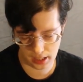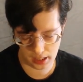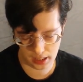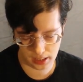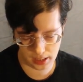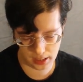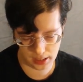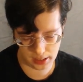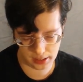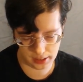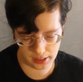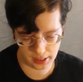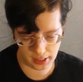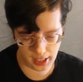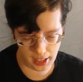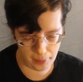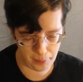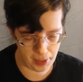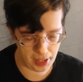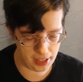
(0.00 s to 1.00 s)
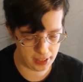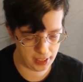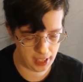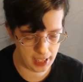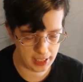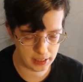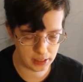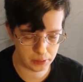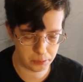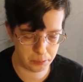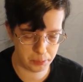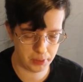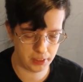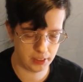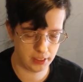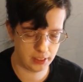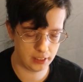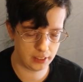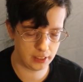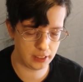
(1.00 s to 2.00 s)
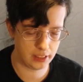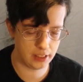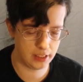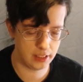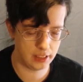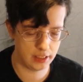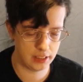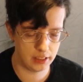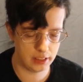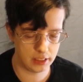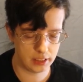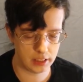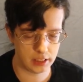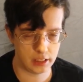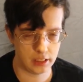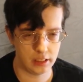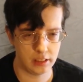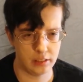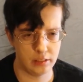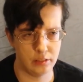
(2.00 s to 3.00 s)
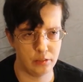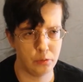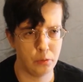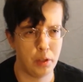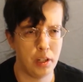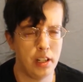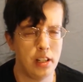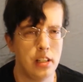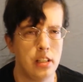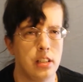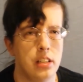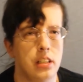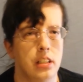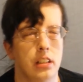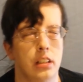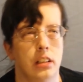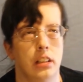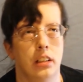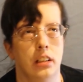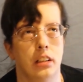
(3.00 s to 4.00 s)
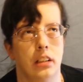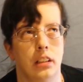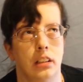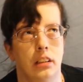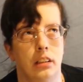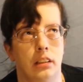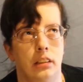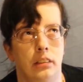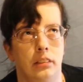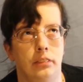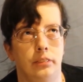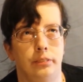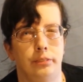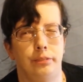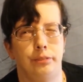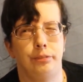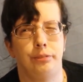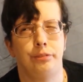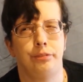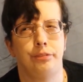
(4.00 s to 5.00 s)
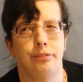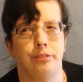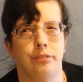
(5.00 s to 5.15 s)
and my last book is one um,